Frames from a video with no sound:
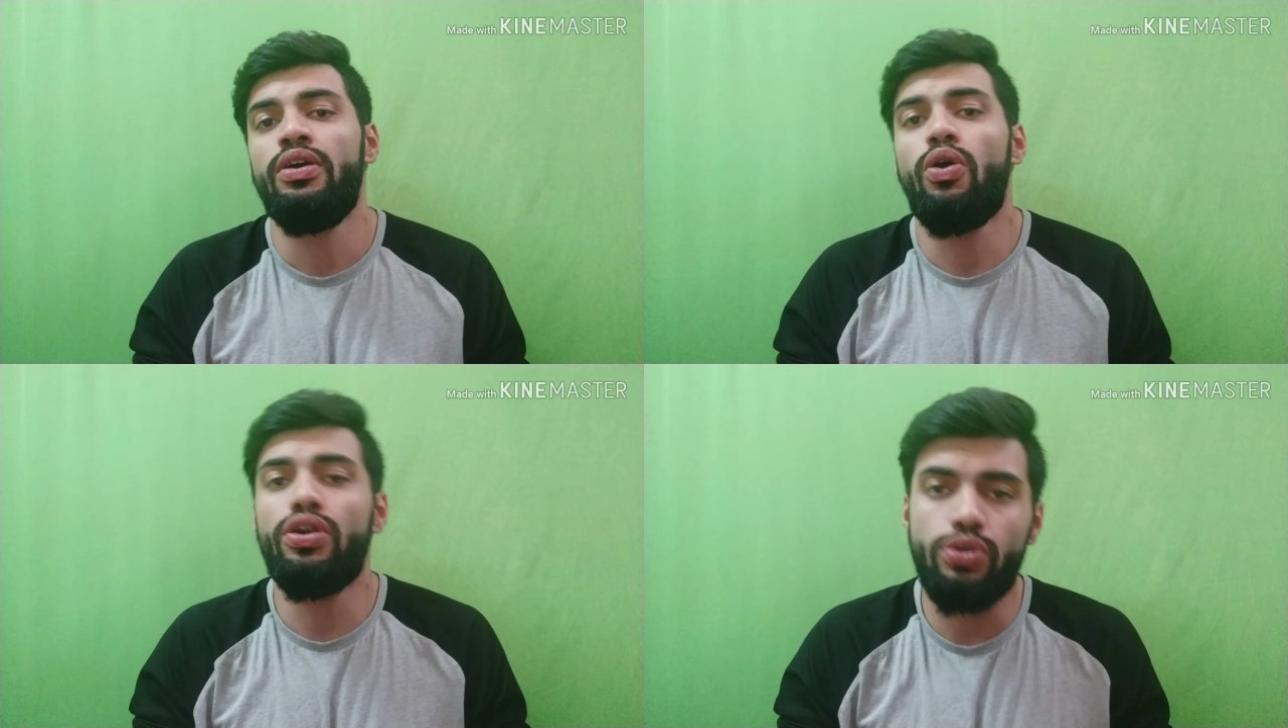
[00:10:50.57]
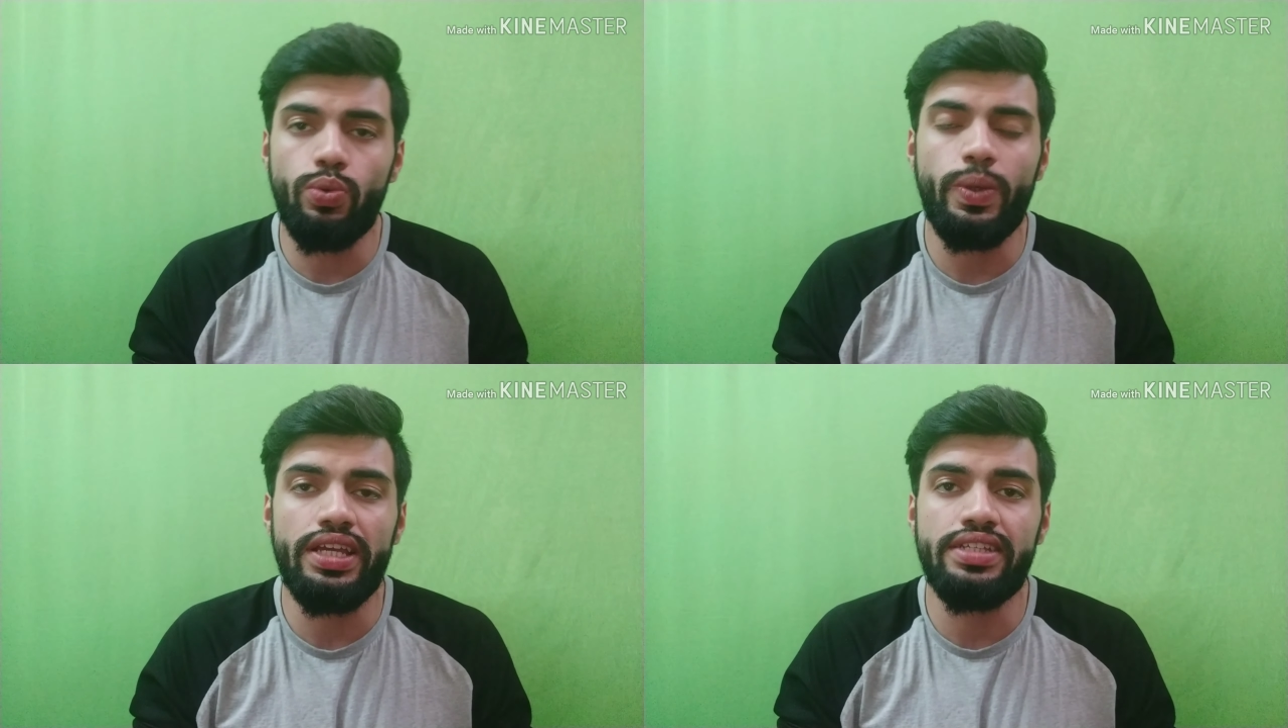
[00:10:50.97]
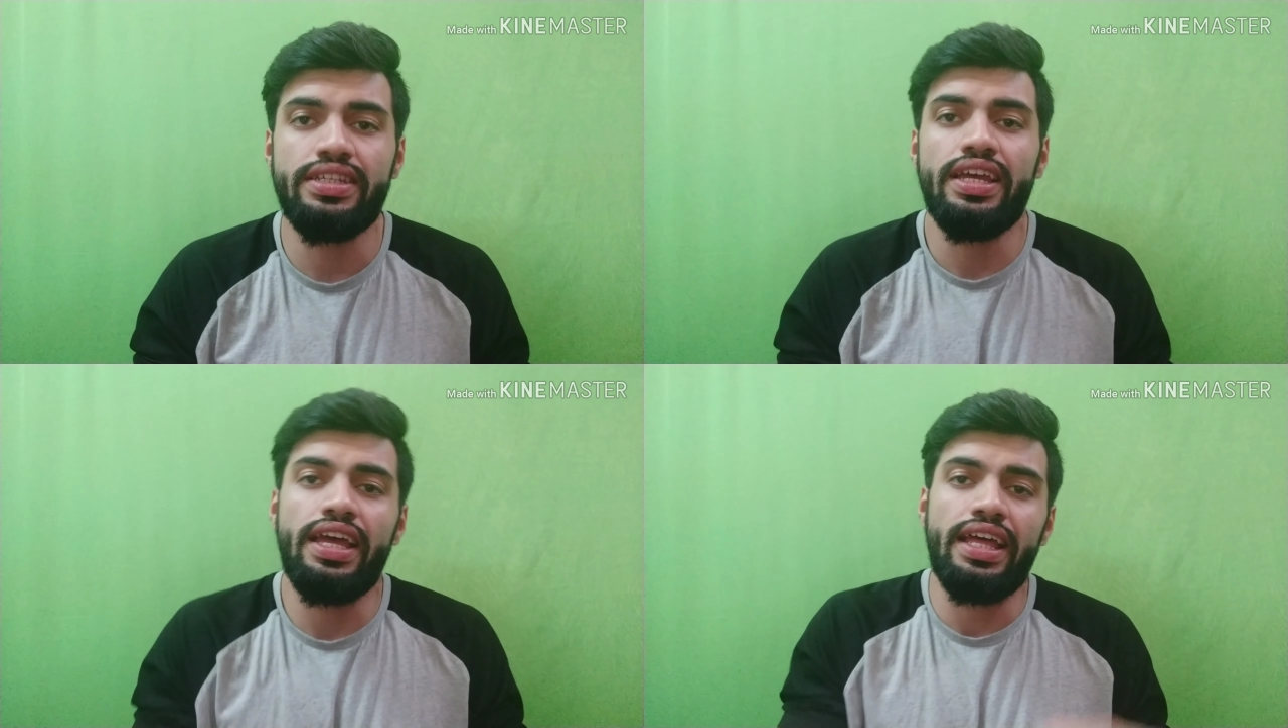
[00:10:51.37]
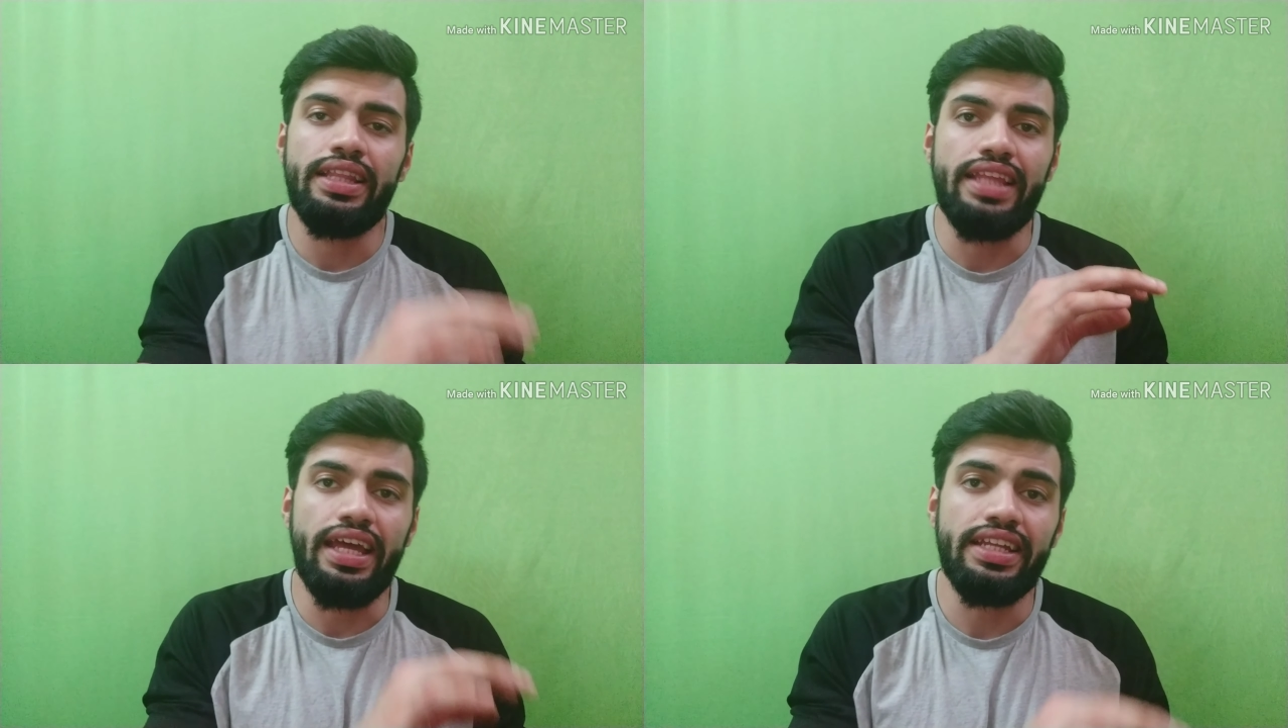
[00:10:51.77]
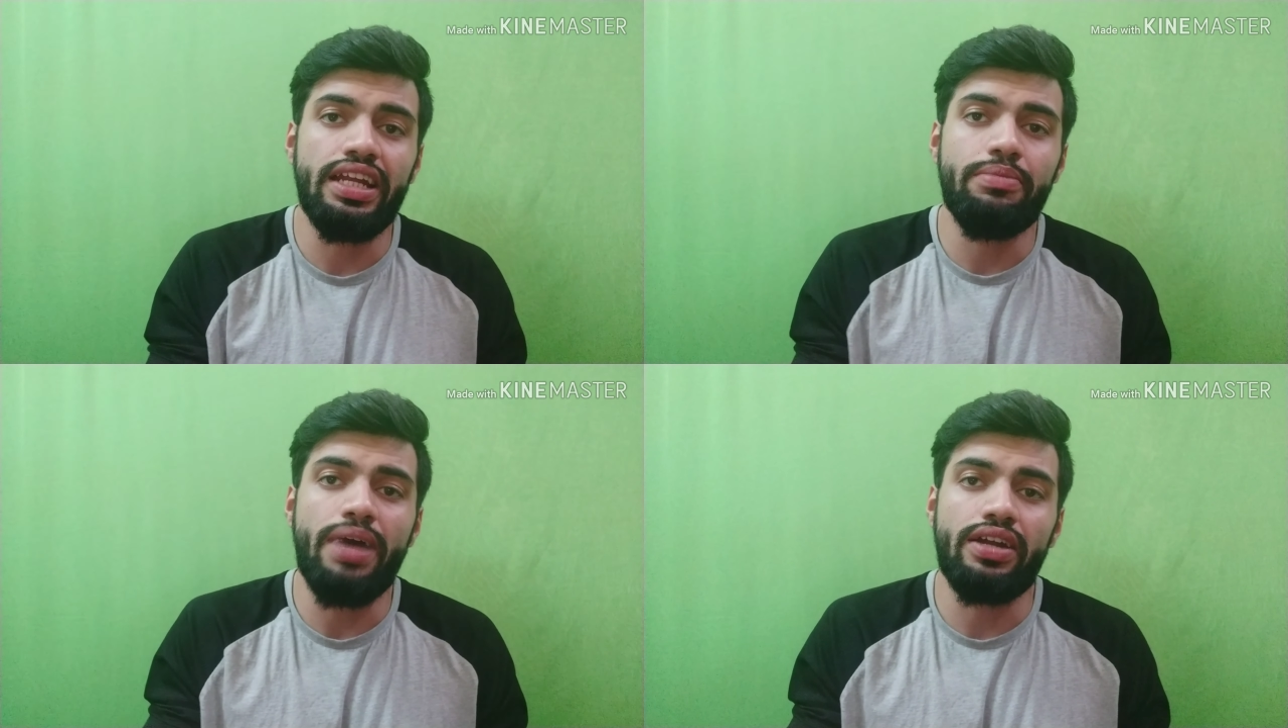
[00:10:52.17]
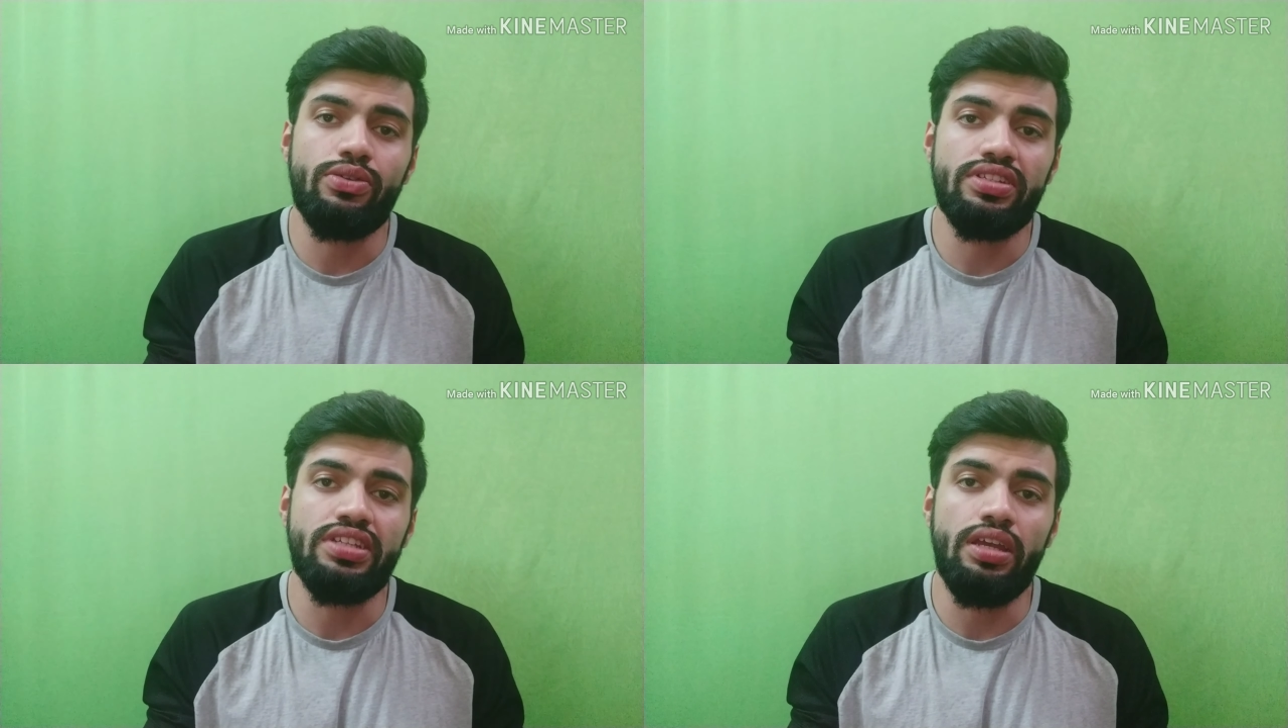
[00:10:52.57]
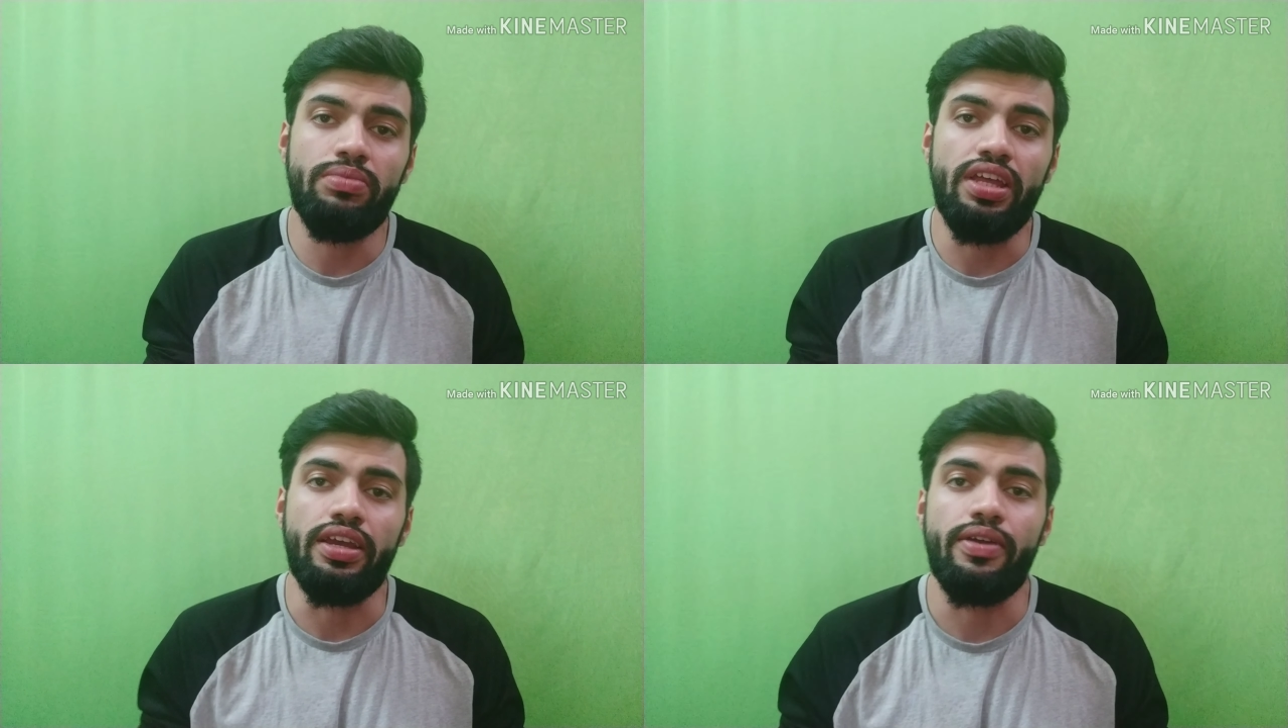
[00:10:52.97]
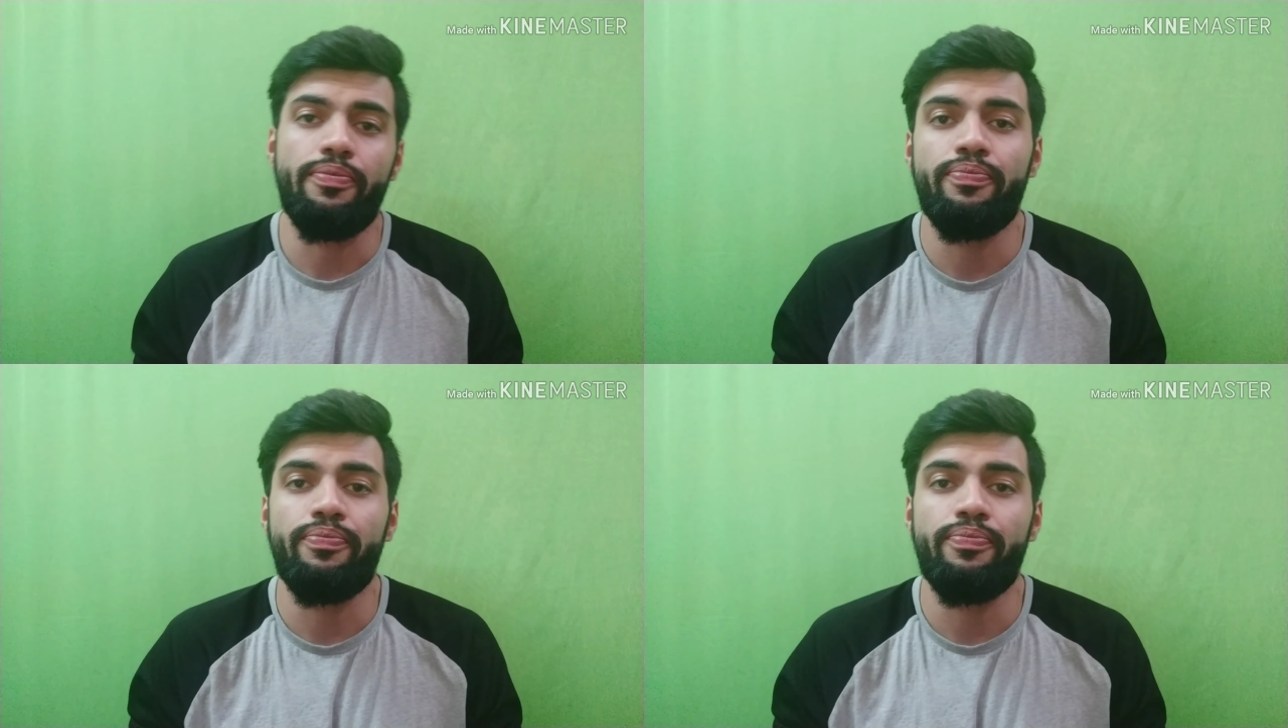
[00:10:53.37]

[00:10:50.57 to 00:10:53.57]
or 2 weeks, then get back to the same thing.